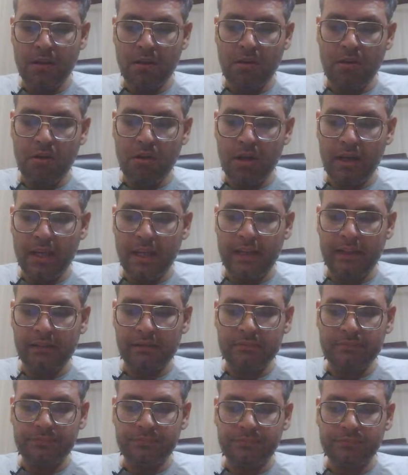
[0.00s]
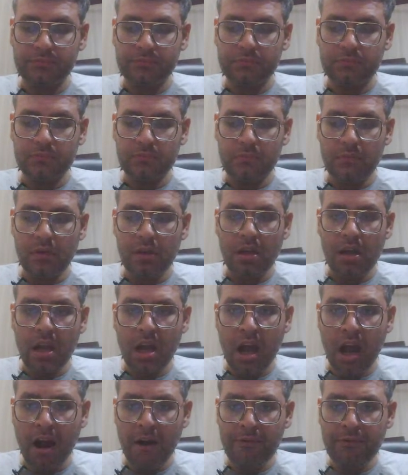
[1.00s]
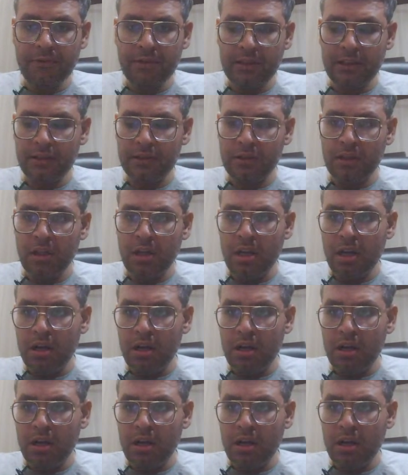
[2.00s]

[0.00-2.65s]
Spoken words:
Okay, after this,